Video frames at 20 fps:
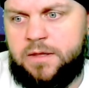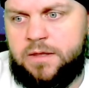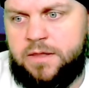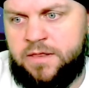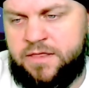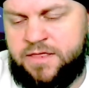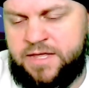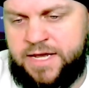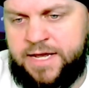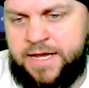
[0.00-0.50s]

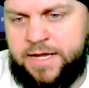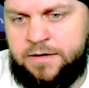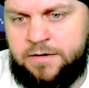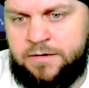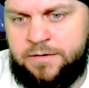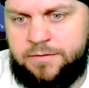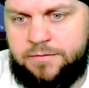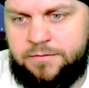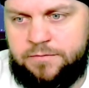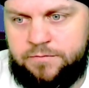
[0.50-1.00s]

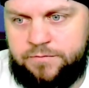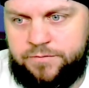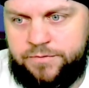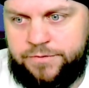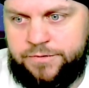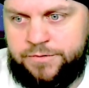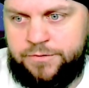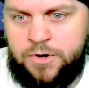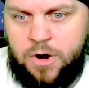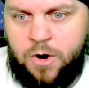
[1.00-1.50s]
then,
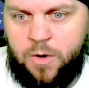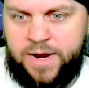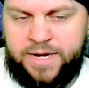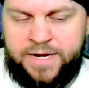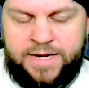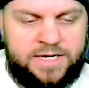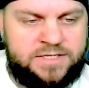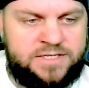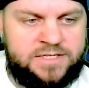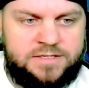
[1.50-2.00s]
I
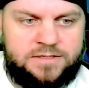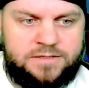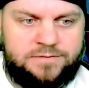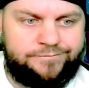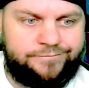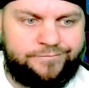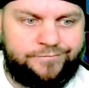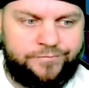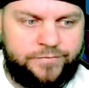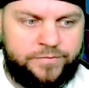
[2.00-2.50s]
guess
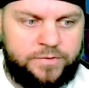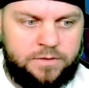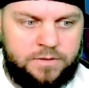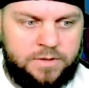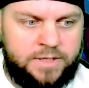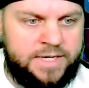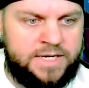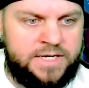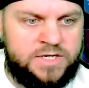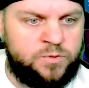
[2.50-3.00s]

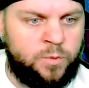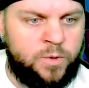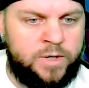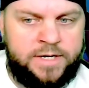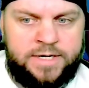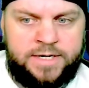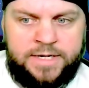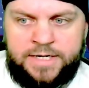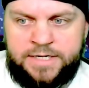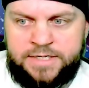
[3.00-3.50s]
it is what
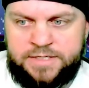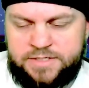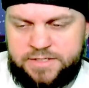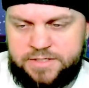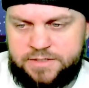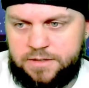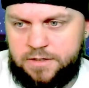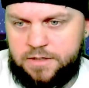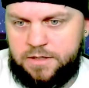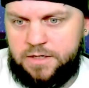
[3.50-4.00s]
it
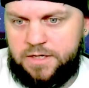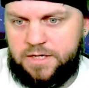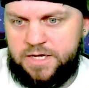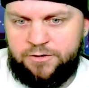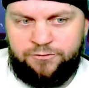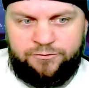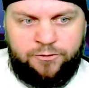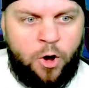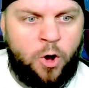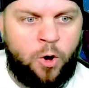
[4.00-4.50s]
is.
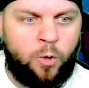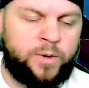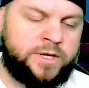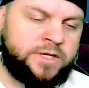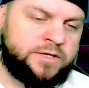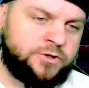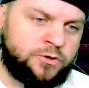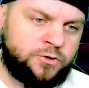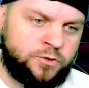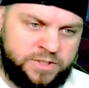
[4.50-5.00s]
If all we
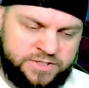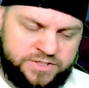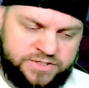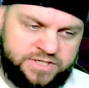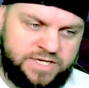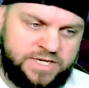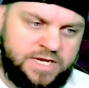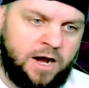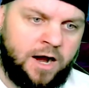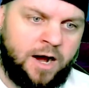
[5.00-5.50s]
do is
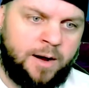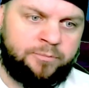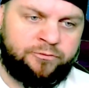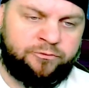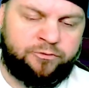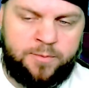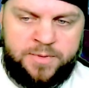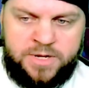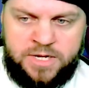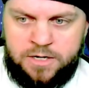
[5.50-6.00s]
see up
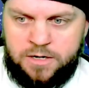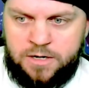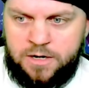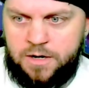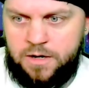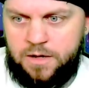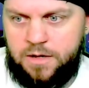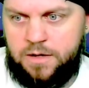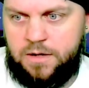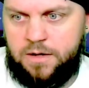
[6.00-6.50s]
from
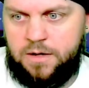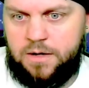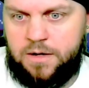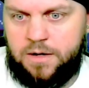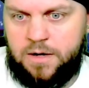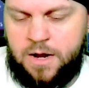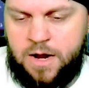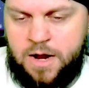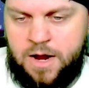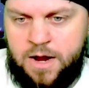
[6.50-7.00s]
here,
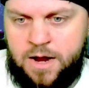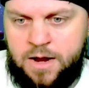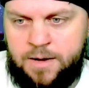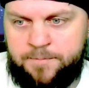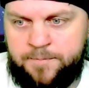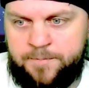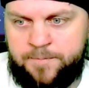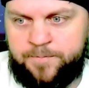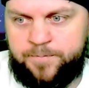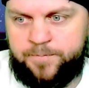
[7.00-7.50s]

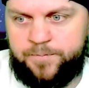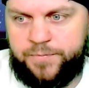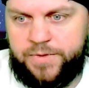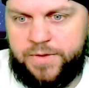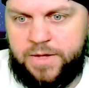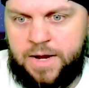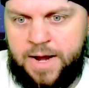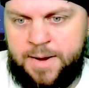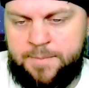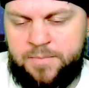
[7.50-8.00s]
I'm
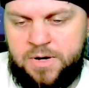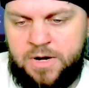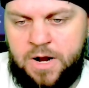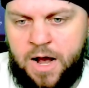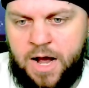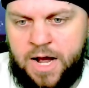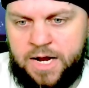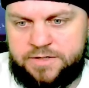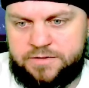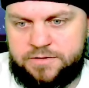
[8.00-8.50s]

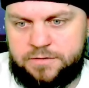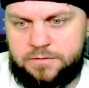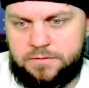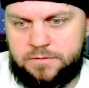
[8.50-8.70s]
not